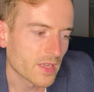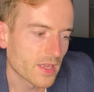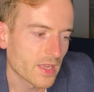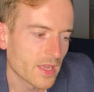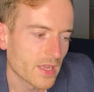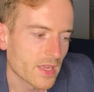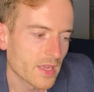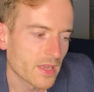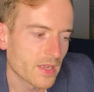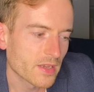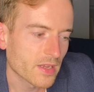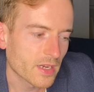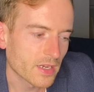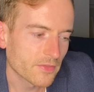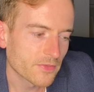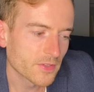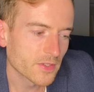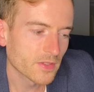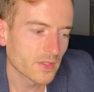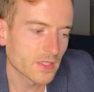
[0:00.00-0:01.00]
And I
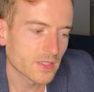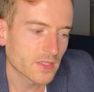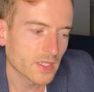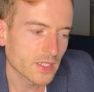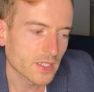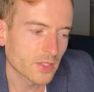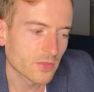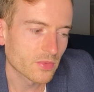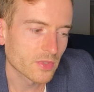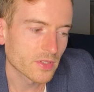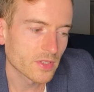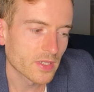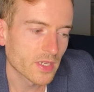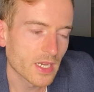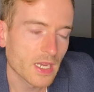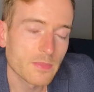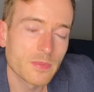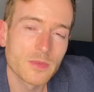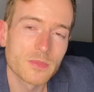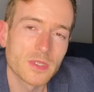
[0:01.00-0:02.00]
feel like that could really
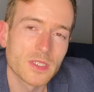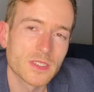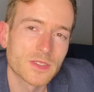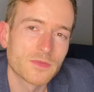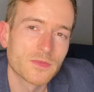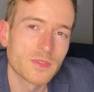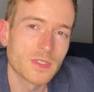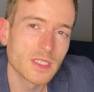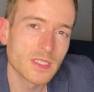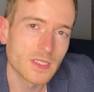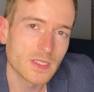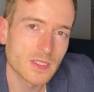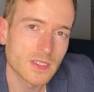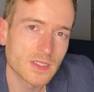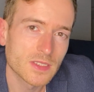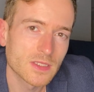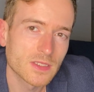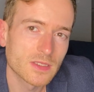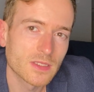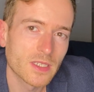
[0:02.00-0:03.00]
happen because
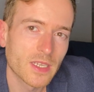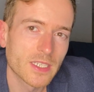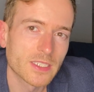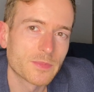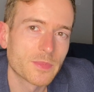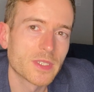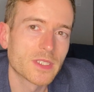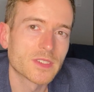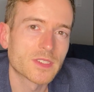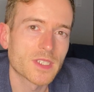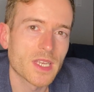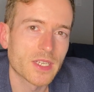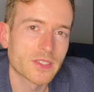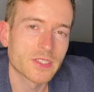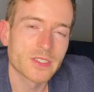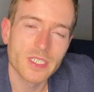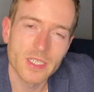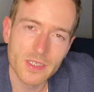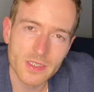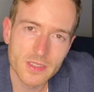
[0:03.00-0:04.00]
Venus has been in
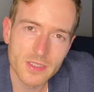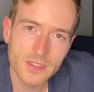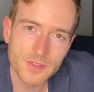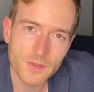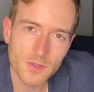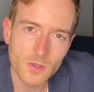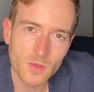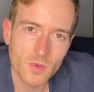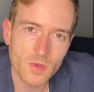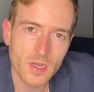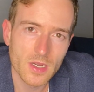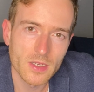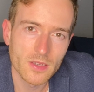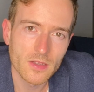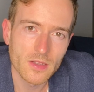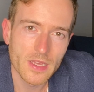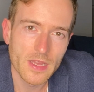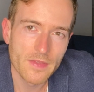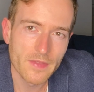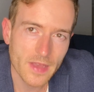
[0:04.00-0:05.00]
Sagittarius for a
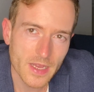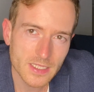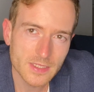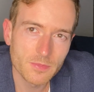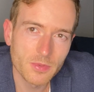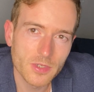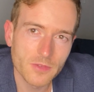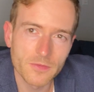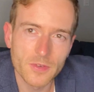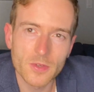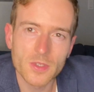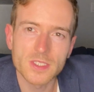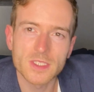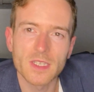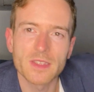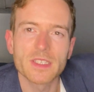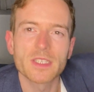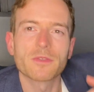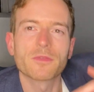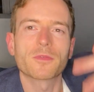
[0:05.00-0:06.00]
while, and that's put a focus
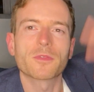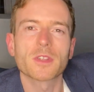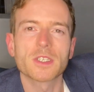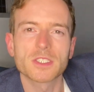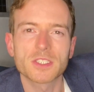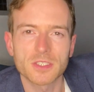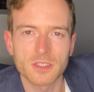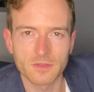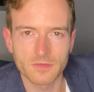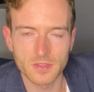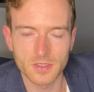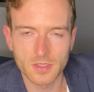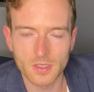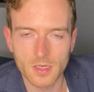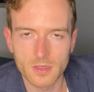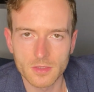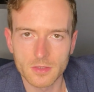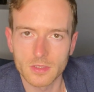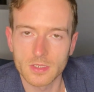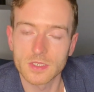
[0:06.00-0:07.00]
on the inflation of the
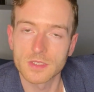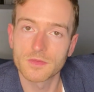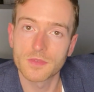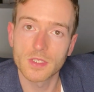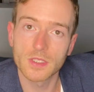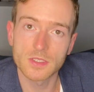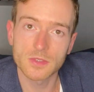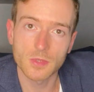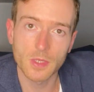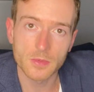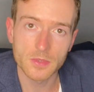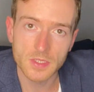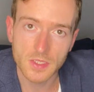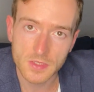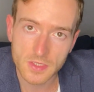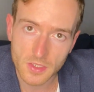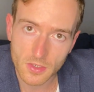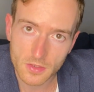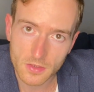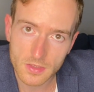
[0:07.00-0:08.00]
dollar because Venus
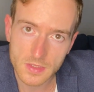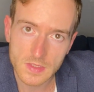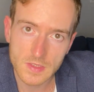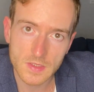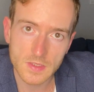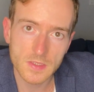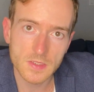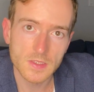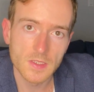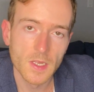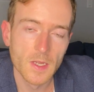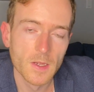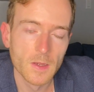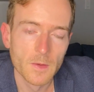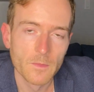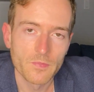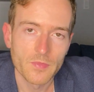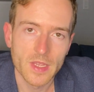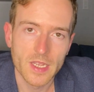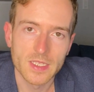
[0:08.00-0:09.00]
represents currencies,
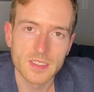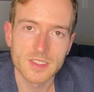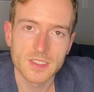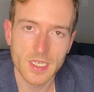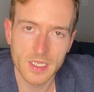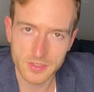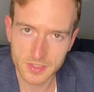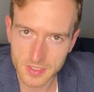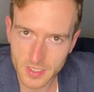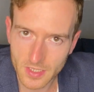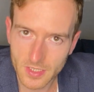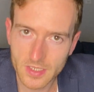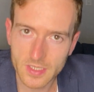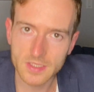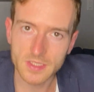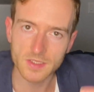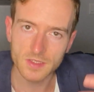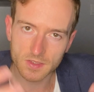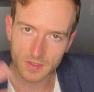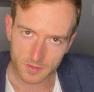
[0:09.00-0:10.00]
and
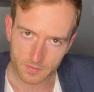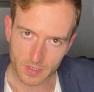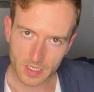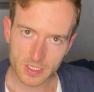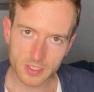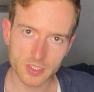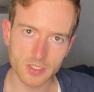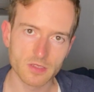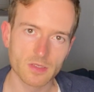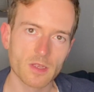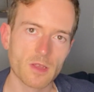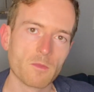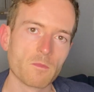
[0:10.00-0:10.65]
Sagittarius is expansion.